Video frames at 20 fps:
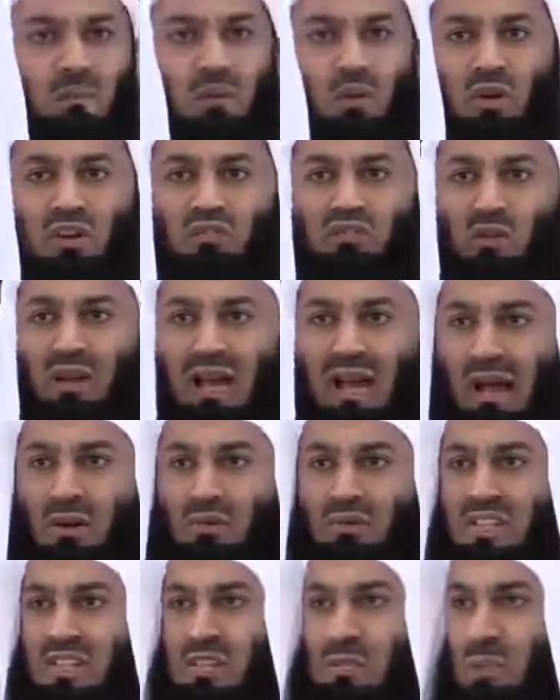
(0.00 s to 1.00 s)
beautiful
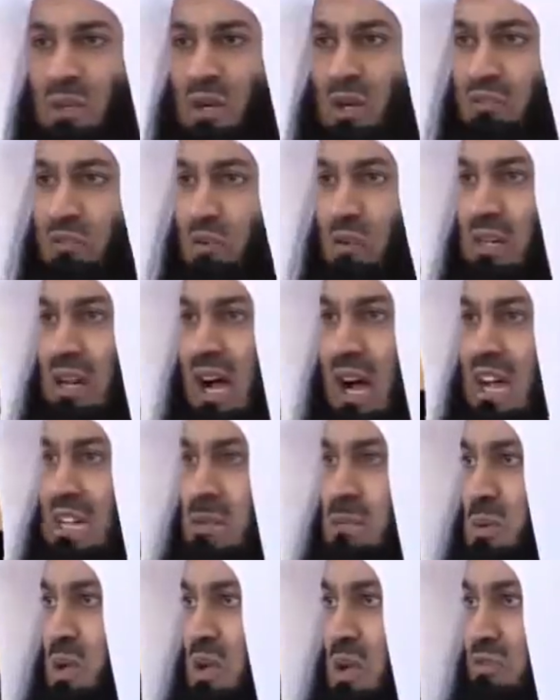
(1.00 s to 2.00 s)
houses, beautiful
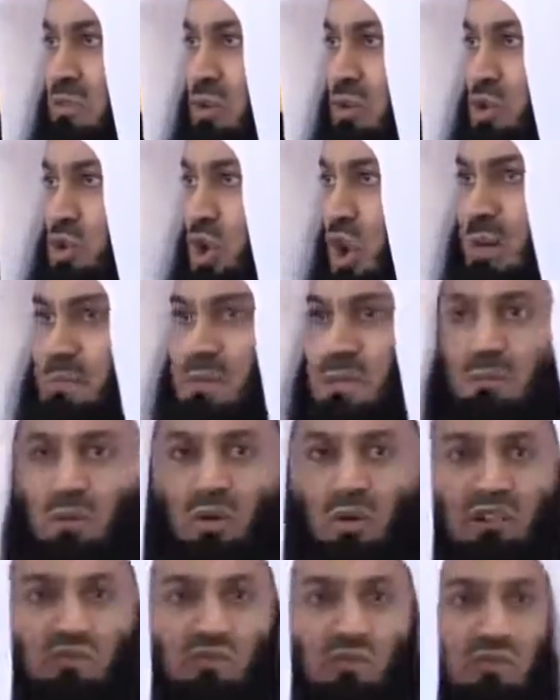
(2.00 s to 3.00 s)
cars, beautiful jobs,
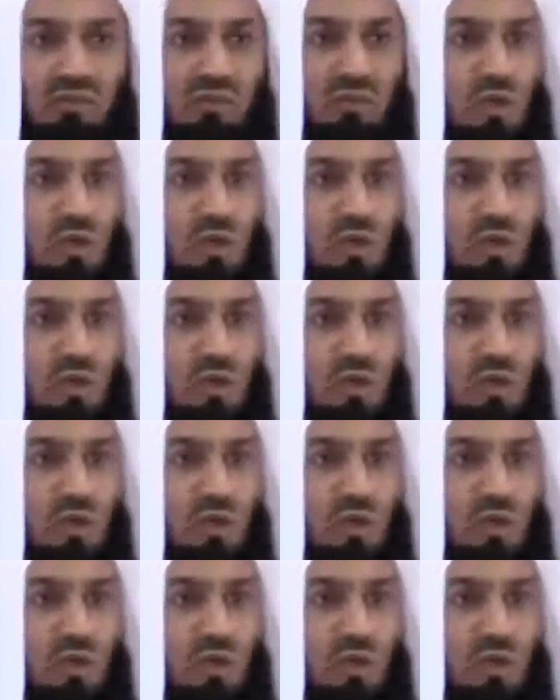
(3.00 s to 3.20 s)
beautiful